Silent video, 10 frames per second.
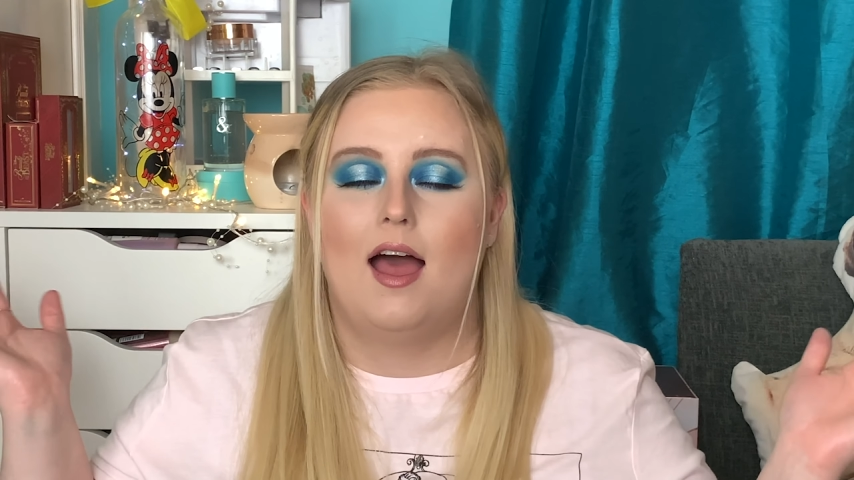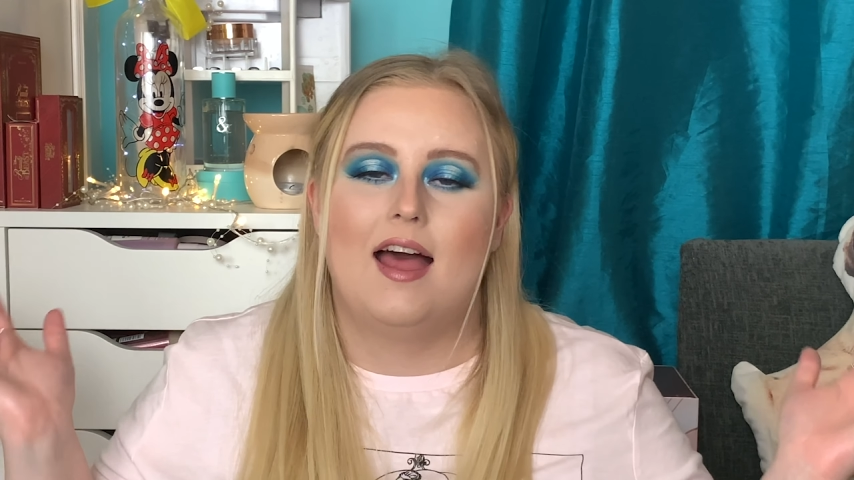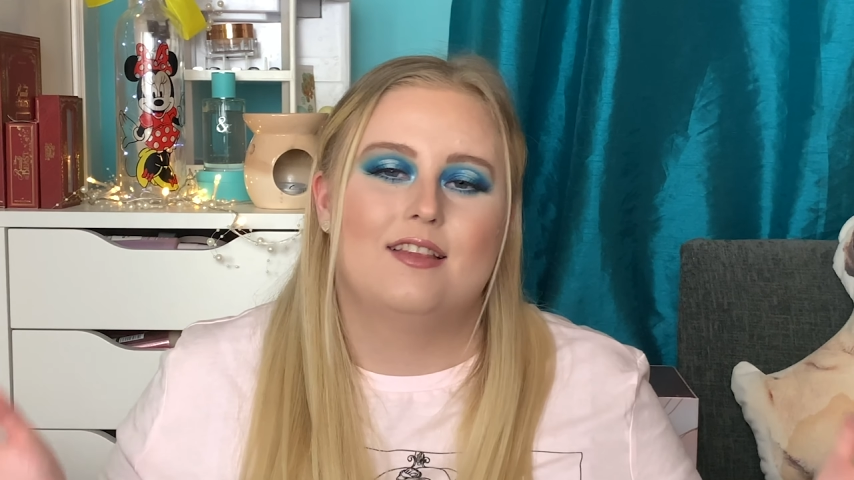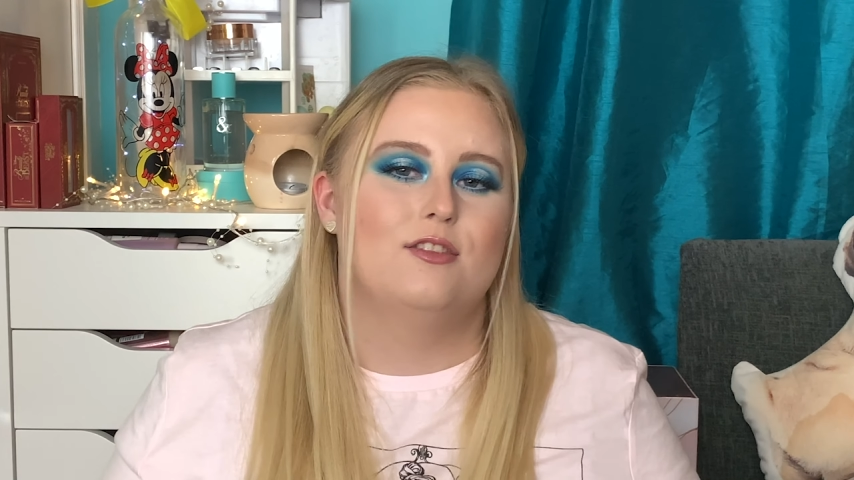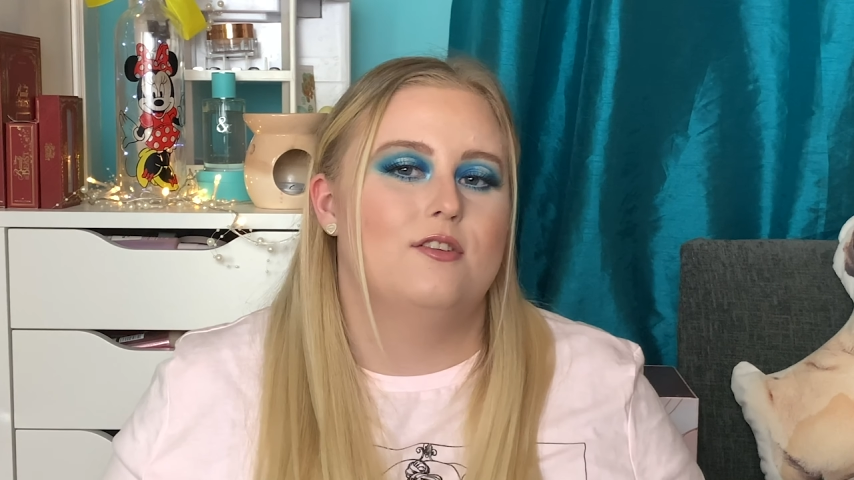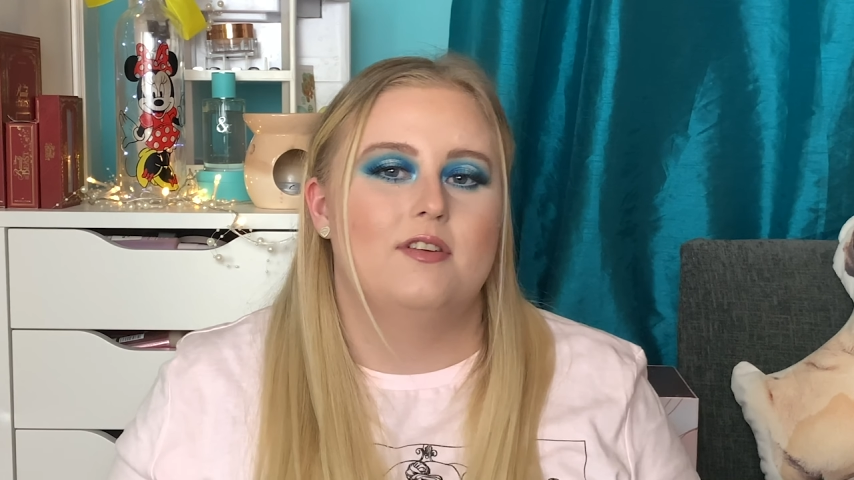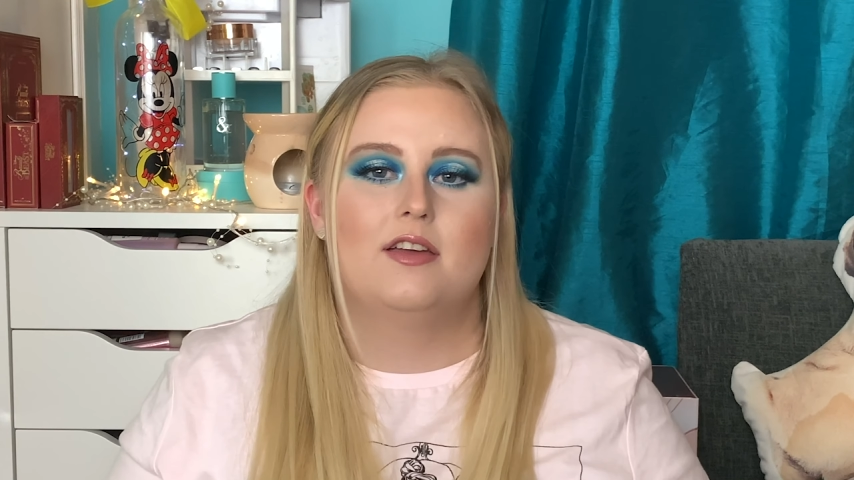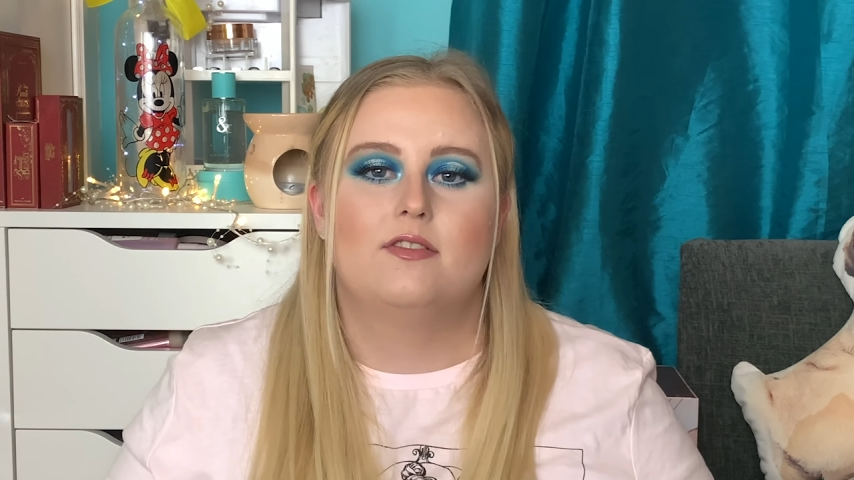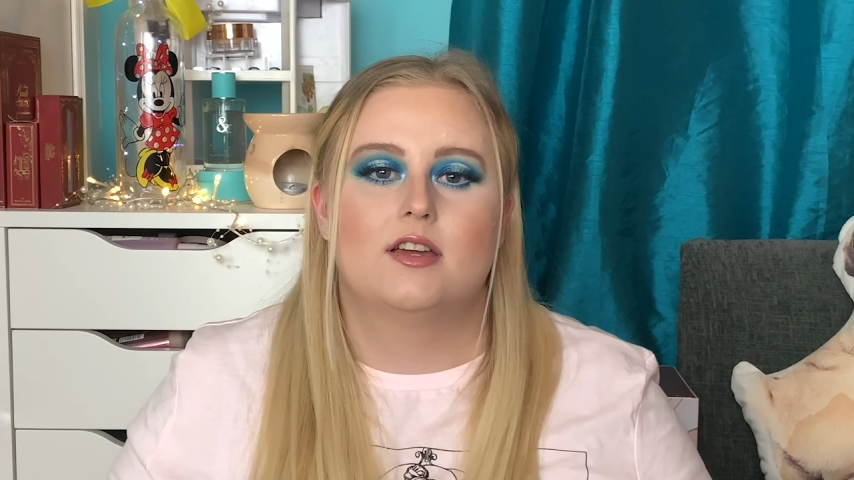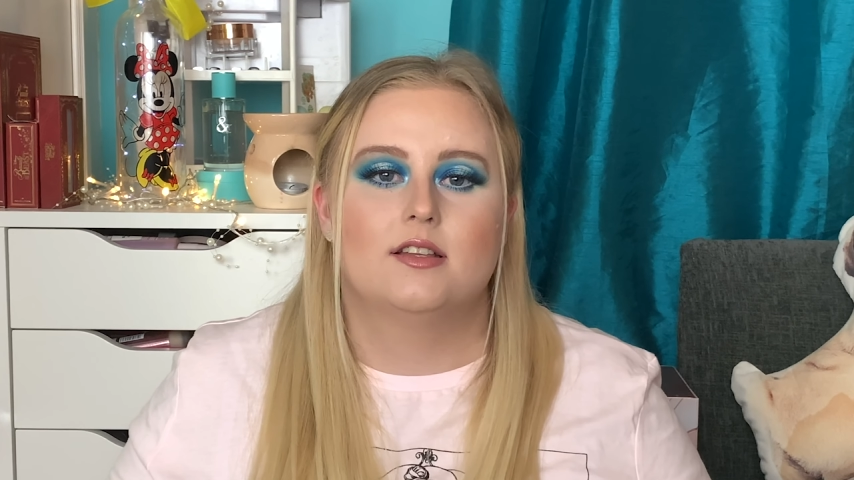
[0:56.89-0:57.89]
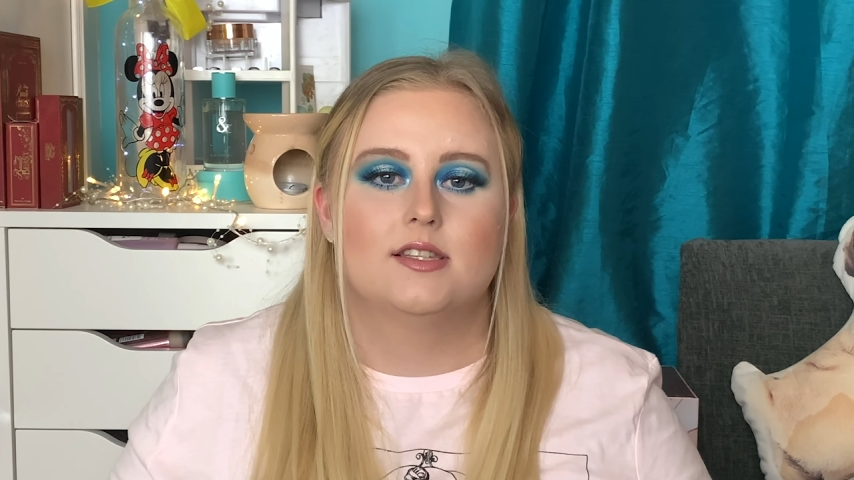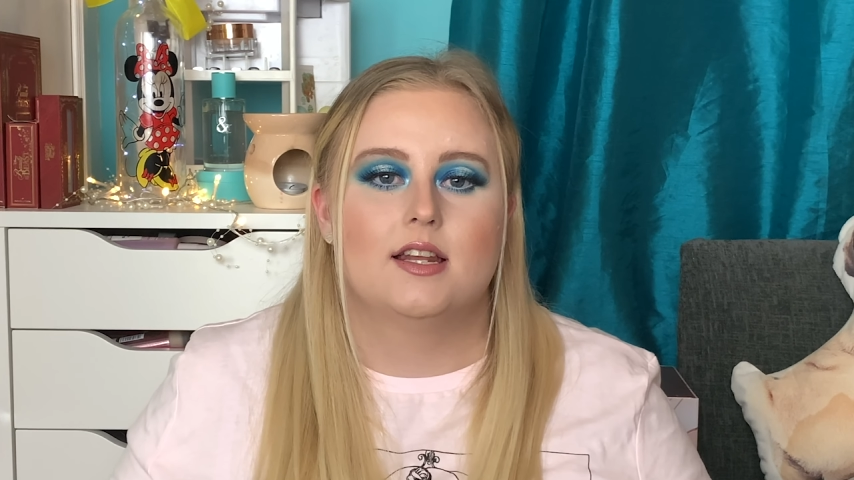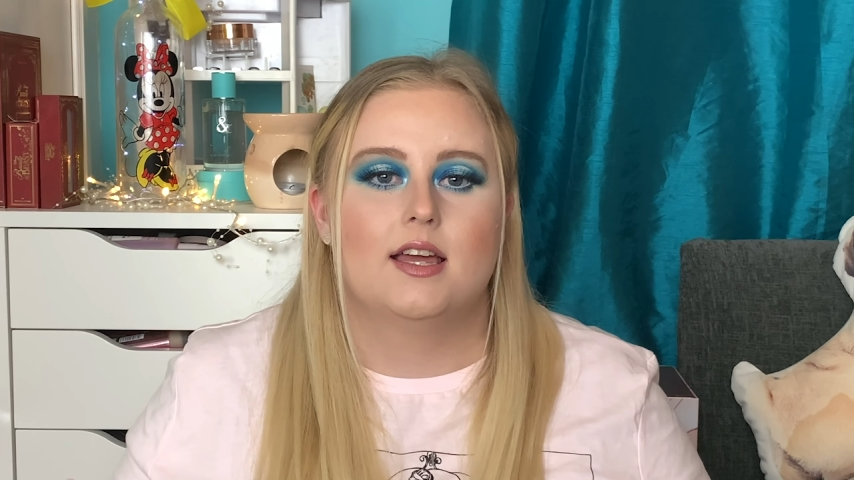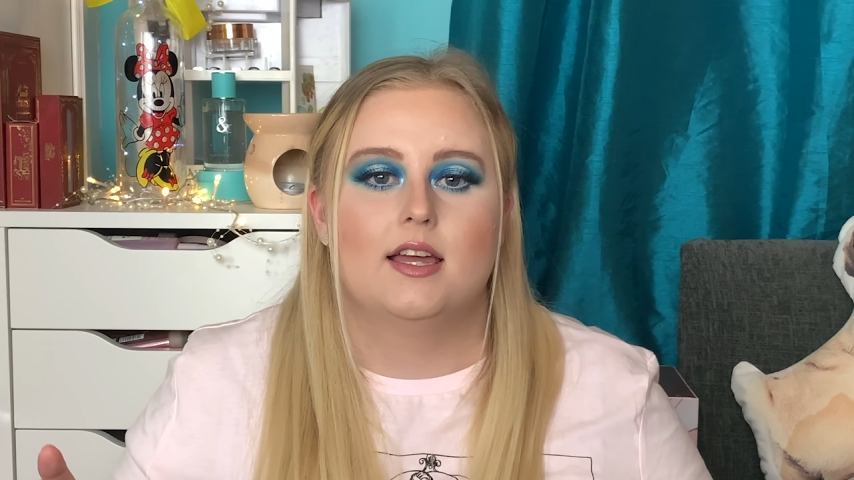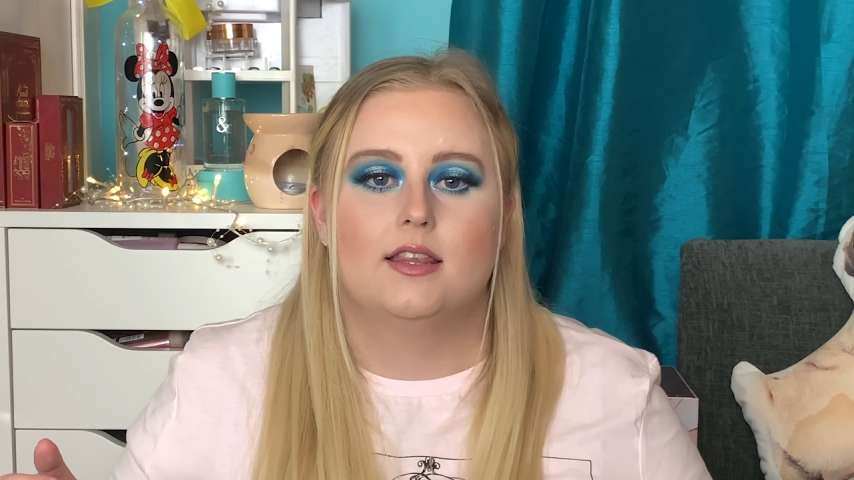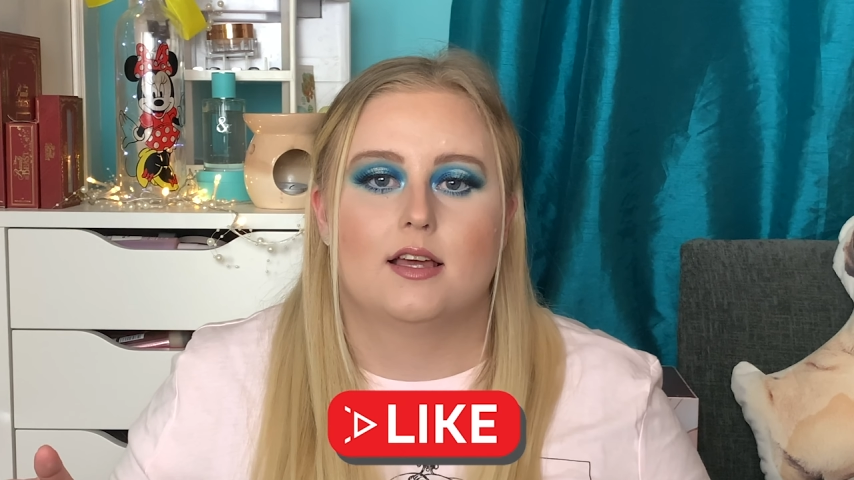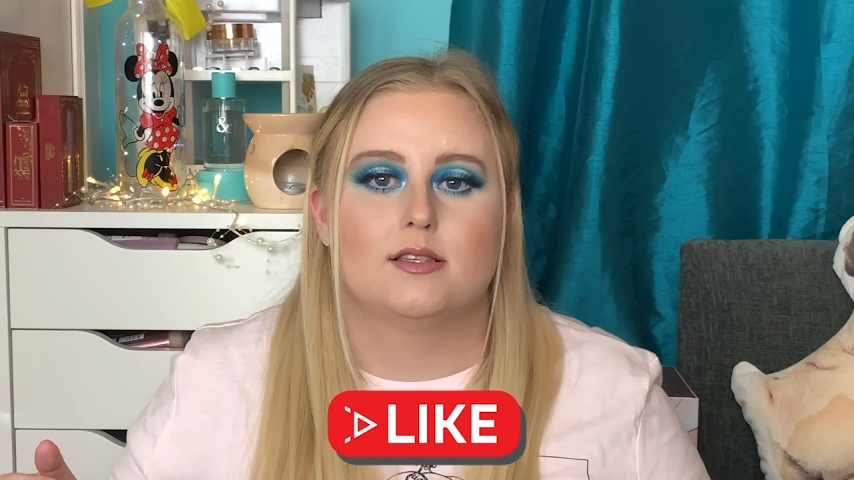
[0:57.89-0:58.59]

I love it if you consider hitting that